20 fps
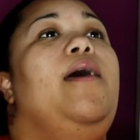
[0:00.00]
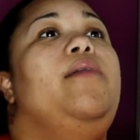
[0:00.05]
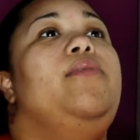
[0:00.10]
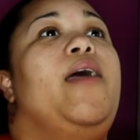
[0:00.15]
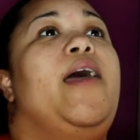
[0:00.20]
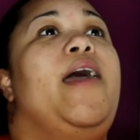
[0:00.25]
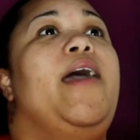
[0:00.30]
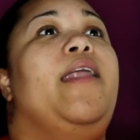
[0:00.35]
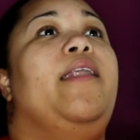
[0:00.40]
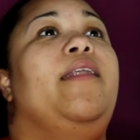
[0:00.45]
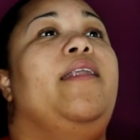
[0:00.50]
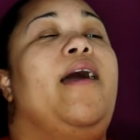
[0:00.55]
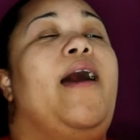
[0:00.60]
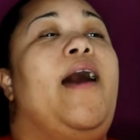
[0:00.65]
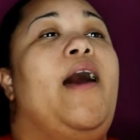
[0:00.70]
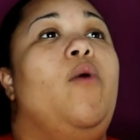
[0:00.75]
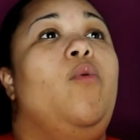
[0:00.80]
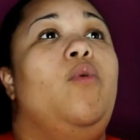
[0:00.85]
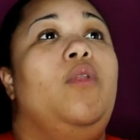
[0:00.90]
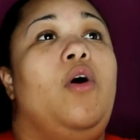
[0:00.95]
And then
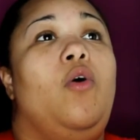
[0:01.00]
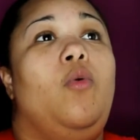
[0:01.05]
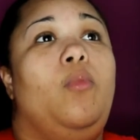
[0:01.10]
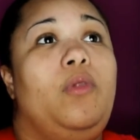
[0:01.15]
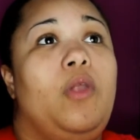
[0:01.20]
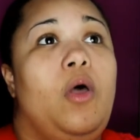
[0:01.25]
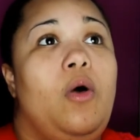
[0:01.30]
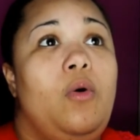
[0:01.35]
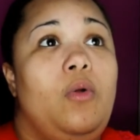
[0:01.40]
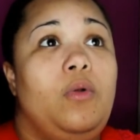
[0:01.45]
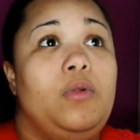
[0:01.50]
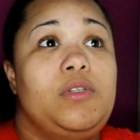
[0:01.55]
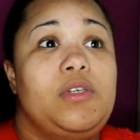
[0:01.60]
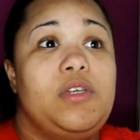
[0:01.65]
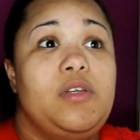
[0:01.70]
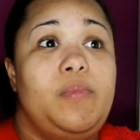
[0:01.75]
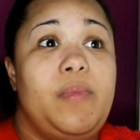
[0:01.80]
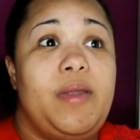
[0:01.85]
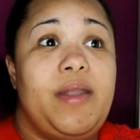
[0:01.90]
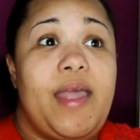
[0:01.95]
I will upload
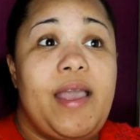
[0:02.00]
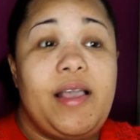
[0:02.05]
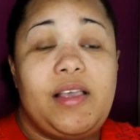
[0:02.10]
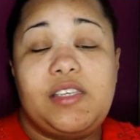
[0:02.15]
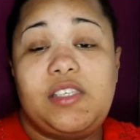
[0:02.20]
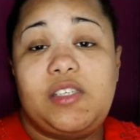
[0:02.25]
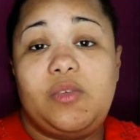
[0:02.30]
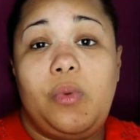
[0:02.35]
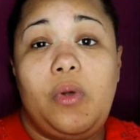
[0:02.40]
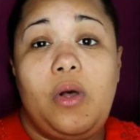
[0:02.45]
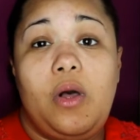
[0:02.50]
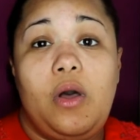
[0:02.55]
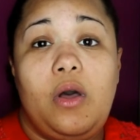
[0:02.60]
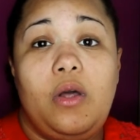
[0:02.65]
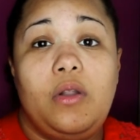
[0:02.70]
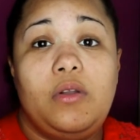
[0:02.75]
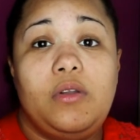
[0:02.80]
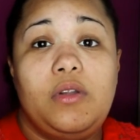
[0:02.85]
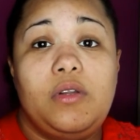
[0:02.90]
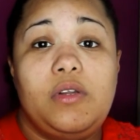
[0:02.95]
my next
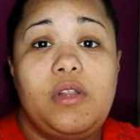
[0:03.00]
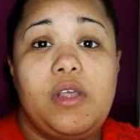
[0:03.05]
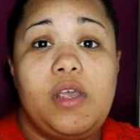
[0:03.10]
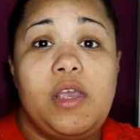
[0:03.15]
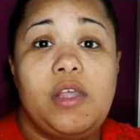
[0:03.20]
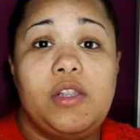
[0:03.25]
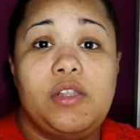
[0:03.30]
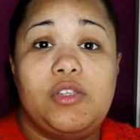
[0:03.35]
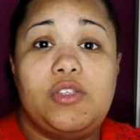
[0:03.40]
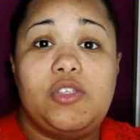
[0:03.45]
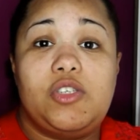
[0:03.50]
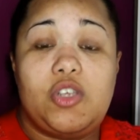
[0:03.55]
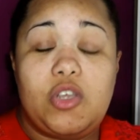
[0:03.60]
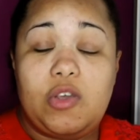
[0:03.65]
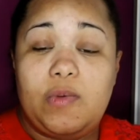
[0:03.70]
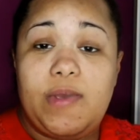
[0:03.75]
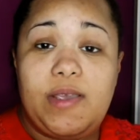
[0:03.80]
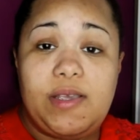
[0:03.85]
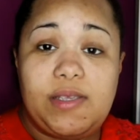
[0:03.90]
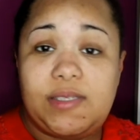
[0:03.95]
one in
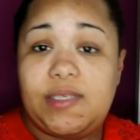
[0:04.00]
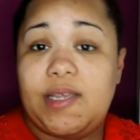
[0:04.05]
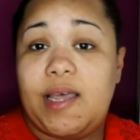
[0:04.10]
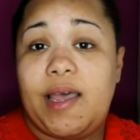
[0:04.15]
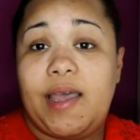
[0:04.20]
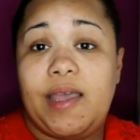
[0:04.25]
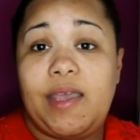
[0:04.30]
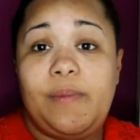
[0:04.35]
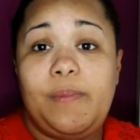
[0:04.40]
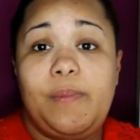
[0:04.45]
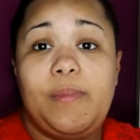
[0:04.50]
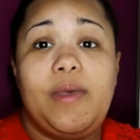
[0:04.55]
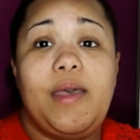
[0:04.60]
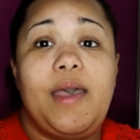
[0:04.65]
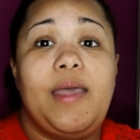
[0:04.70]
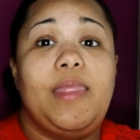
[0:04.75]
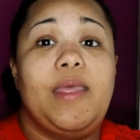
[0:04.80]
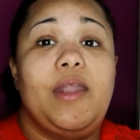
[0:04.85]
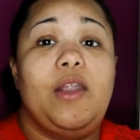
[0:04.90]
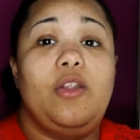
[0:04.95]
2 weeks' time.
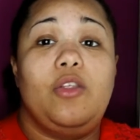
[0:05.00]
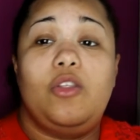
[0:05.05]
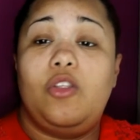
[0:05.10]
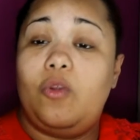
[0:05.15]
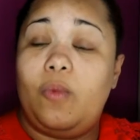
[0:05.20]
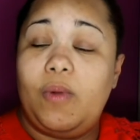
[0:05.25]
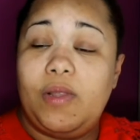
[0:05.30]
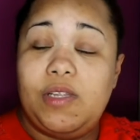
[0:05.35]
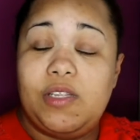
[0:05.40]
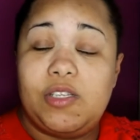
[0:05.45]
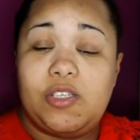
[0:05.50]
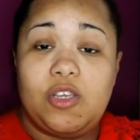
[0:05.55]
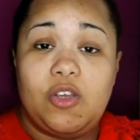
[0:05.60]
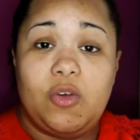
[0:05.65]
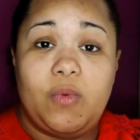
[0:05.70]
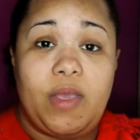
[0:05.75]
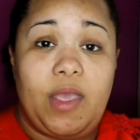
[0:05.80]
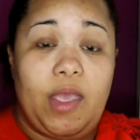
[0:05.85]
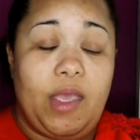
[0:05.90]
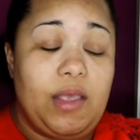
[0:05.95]
And then another one in
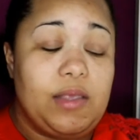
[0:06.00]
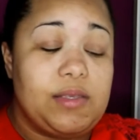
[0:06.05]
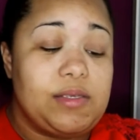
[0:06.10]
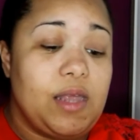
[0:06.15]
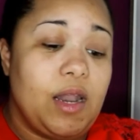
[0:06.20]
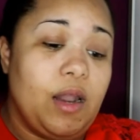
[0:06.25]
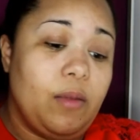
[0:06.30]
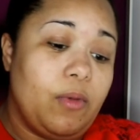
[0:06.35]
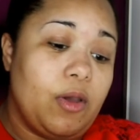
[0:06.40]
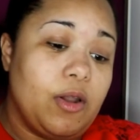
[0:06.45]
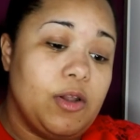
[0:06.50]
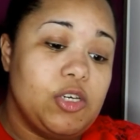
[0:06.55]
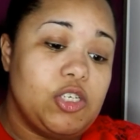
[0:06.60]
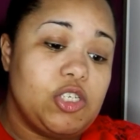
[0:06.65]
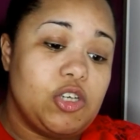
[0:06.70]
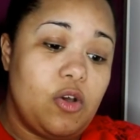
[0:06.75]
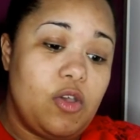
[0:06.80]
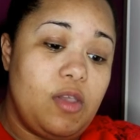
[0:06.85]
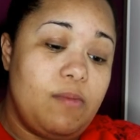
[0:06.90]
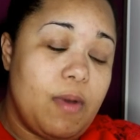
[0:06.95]
2 weeks. And I'm going to
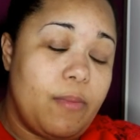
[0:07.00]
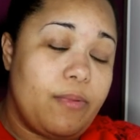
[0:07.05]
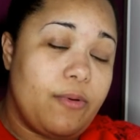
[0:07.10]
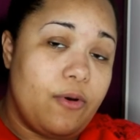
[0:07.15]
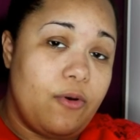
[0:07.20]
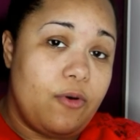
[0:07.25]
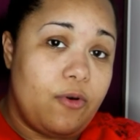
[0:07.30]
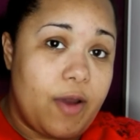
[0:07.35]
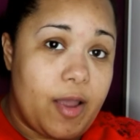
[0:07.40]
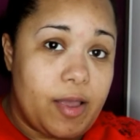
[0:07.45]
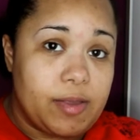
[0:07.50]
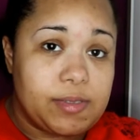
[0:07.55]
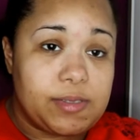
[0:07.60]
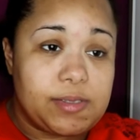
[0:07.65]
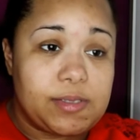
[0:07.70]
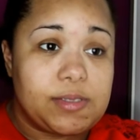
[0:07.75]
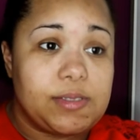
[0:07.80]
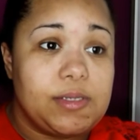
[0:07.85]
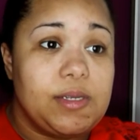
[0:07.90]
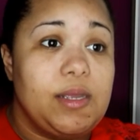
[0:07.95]
show you my
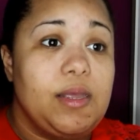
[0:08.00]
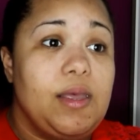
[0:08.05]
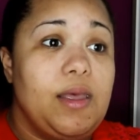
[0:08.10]
progress.